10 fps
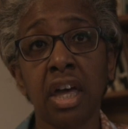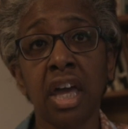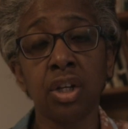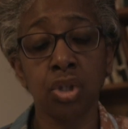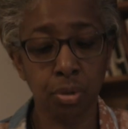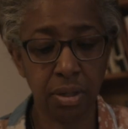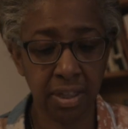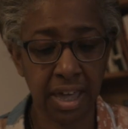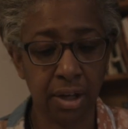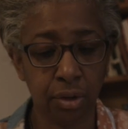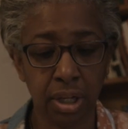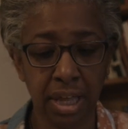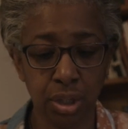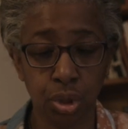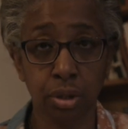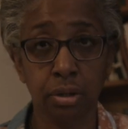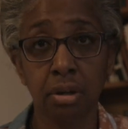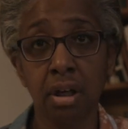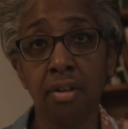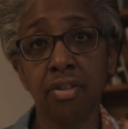in doing the
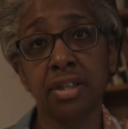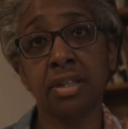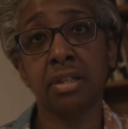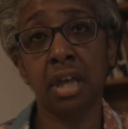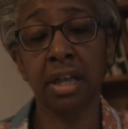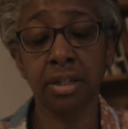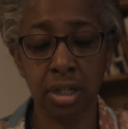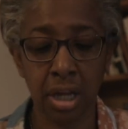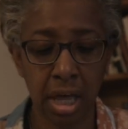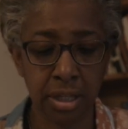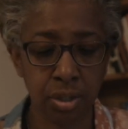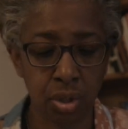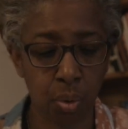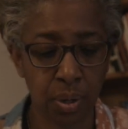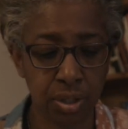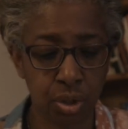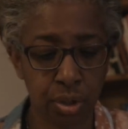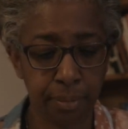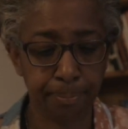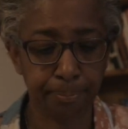calculation that underlines the
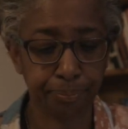question.